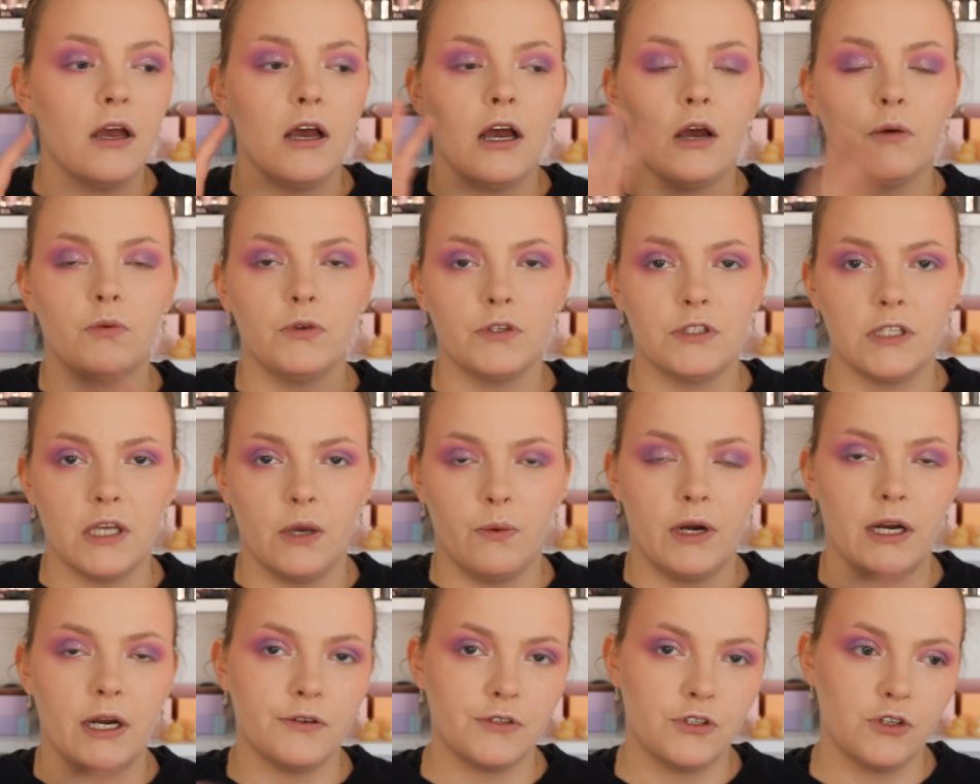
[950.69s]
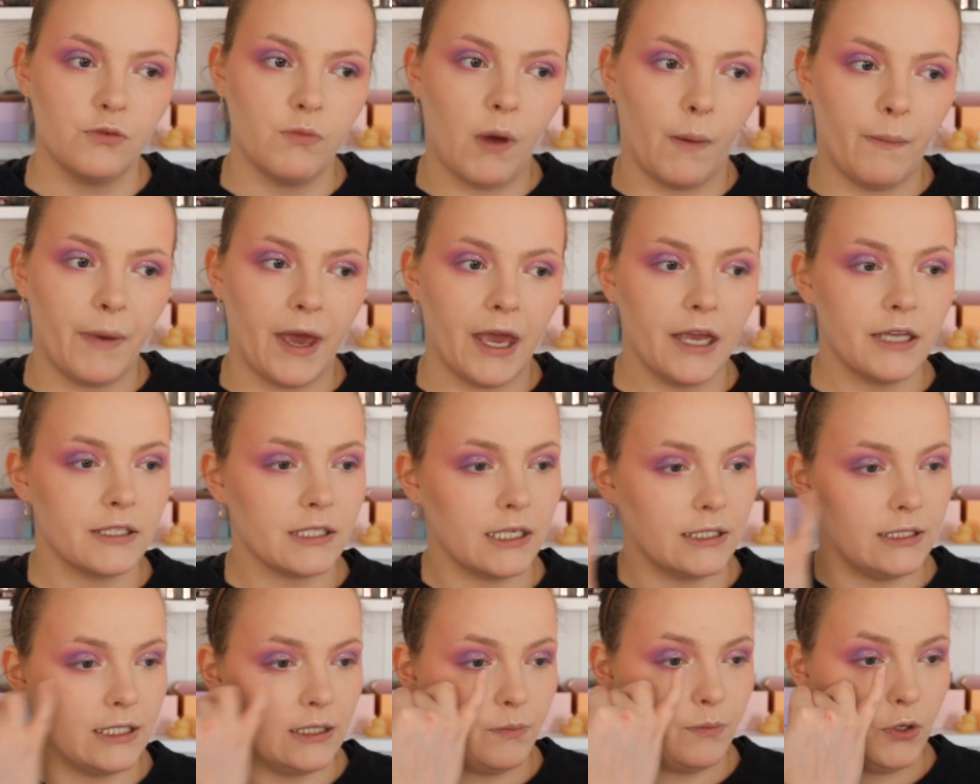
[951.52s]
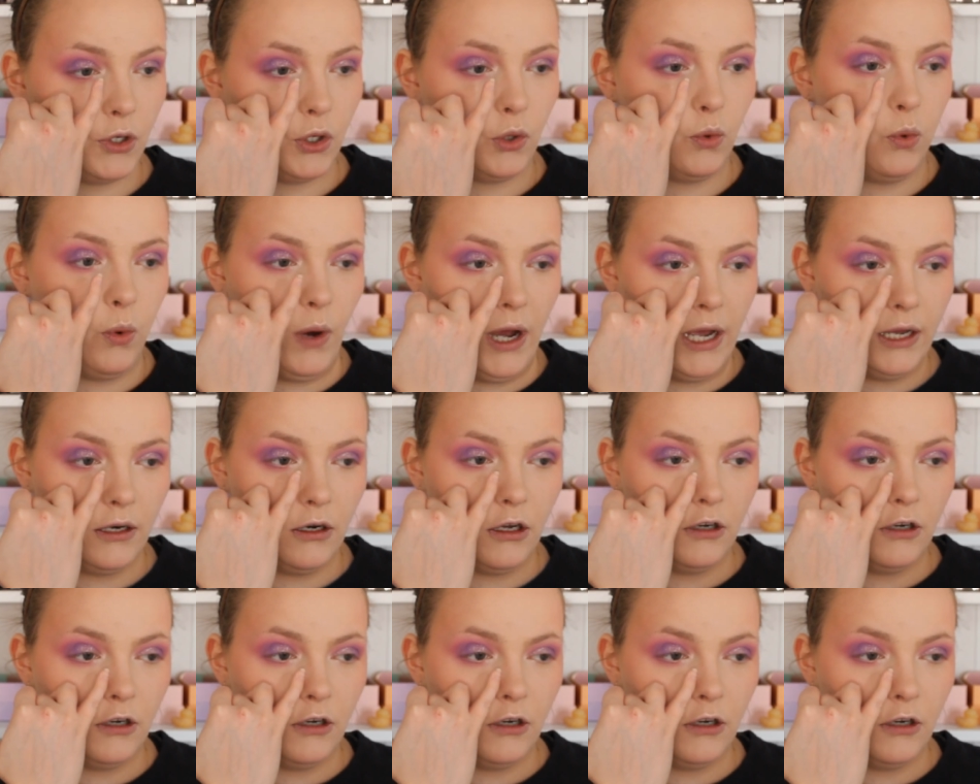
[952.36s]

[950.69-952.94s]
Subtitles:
I will say, when I was doing my base, I did put quite a